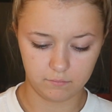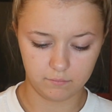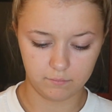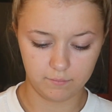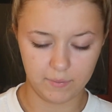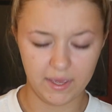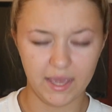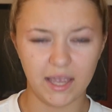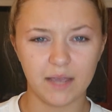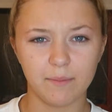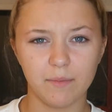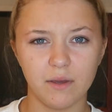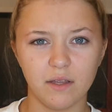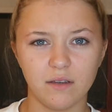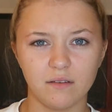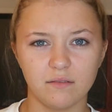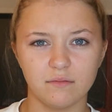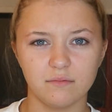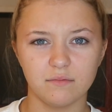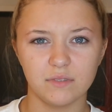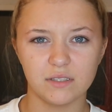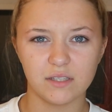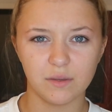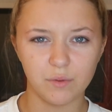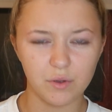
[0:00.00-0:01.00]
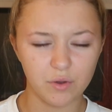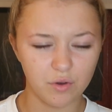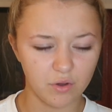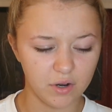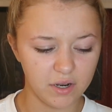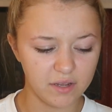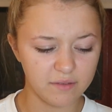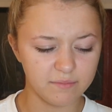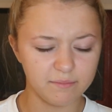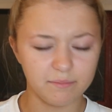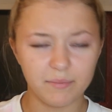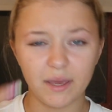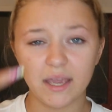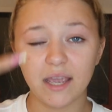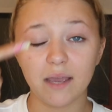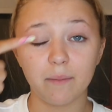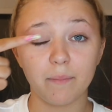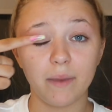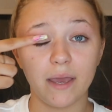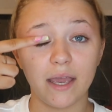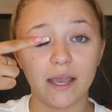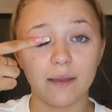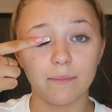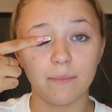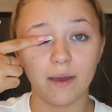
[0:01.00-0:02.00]
pigment, is that what you call it? Pink
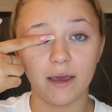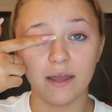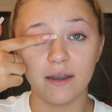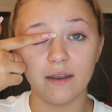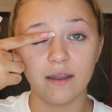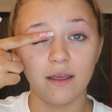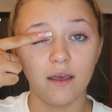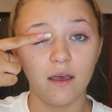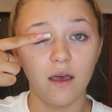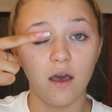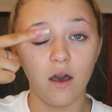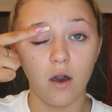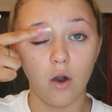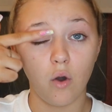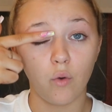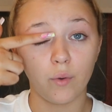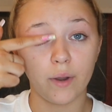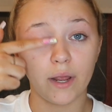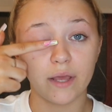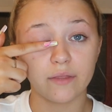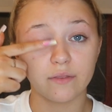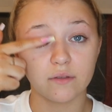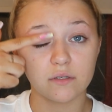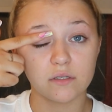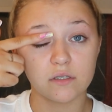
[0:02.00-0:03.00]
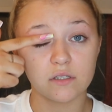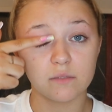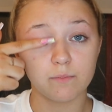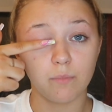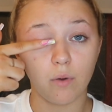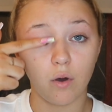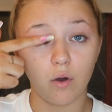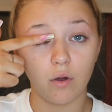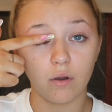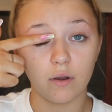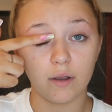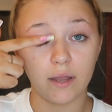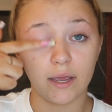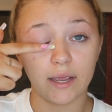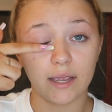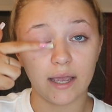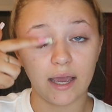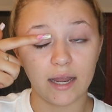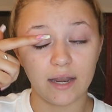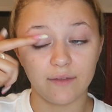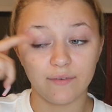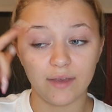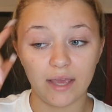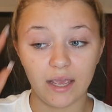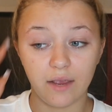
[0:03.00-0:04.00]
pigment on like the spotlight
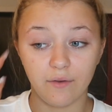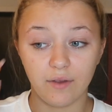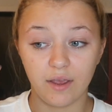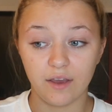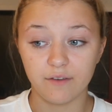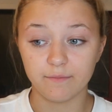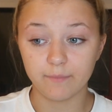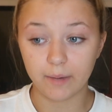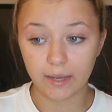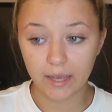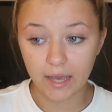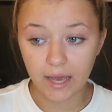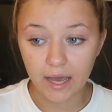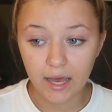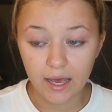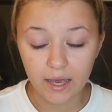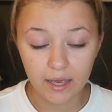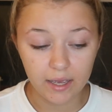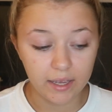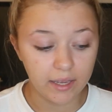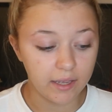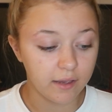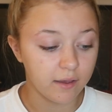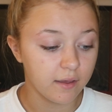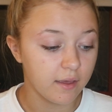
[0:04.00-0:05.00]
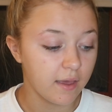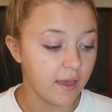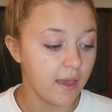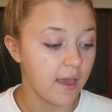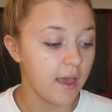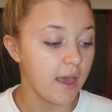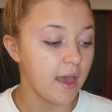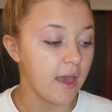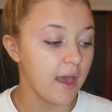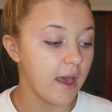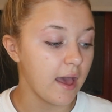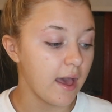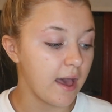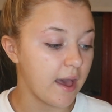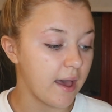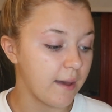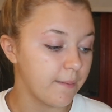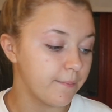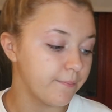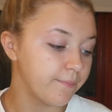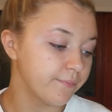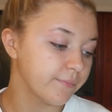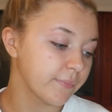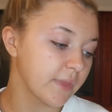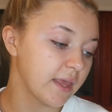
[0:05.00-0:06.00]
kind of area of my eye,
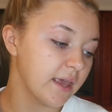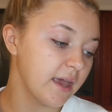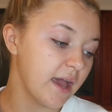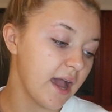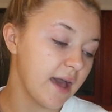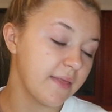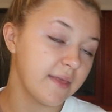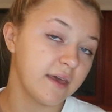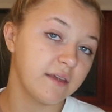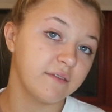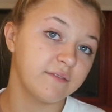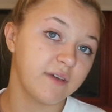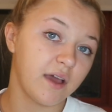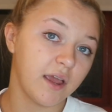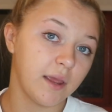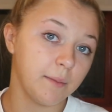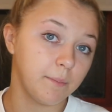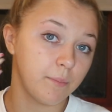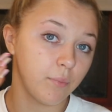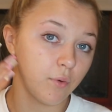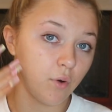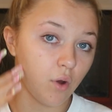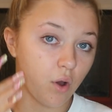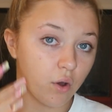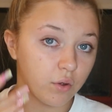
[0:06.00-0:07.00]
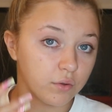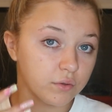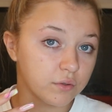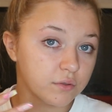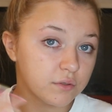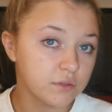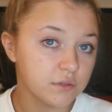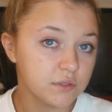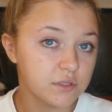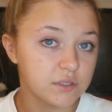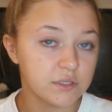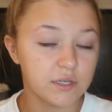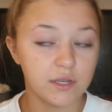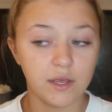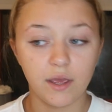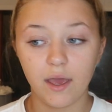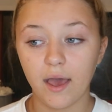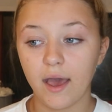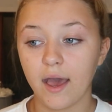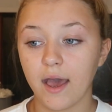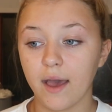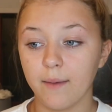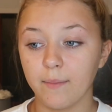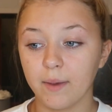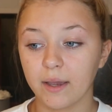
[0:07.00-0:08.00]
and then very bronzed
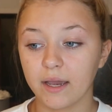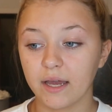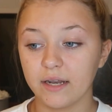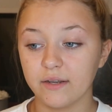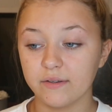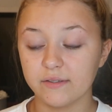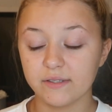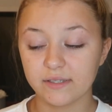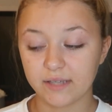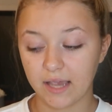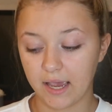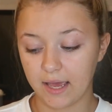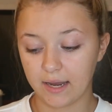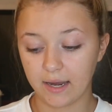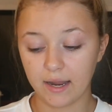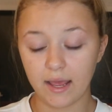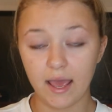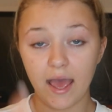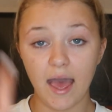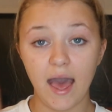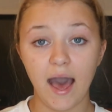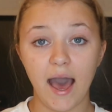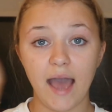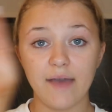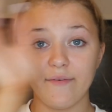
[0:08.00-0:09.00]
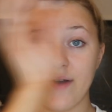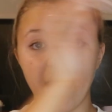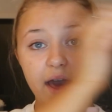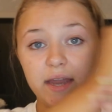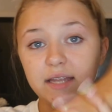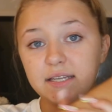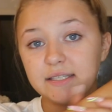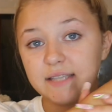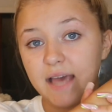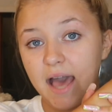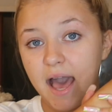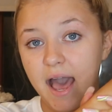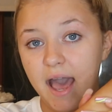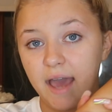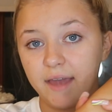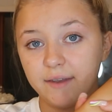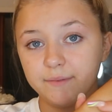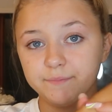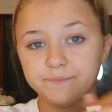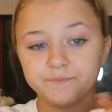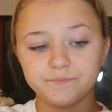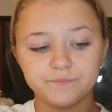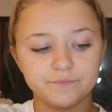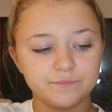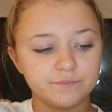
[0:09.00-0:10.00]
kind of skin. I've had a
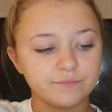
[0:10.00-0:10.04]
tan,